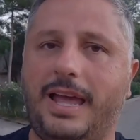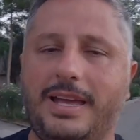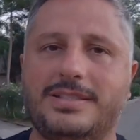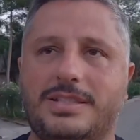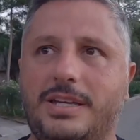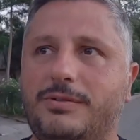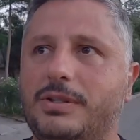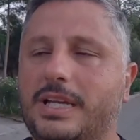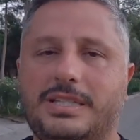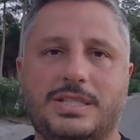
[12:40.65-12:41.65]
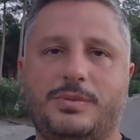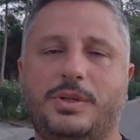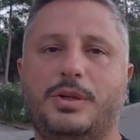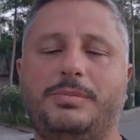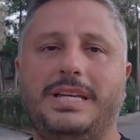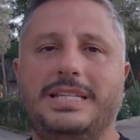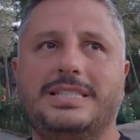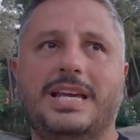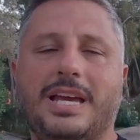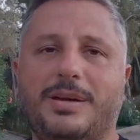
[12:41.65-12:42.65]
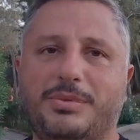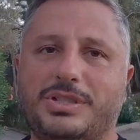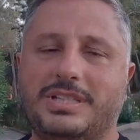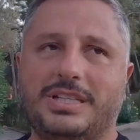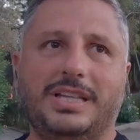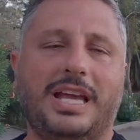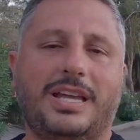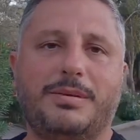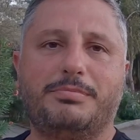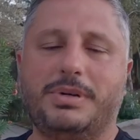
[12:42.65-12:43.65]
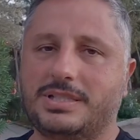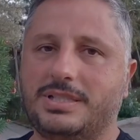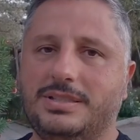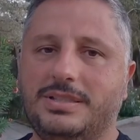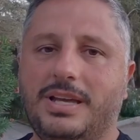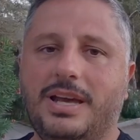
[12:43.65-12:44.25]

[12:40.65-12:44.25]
and if you like this video, please push the like button.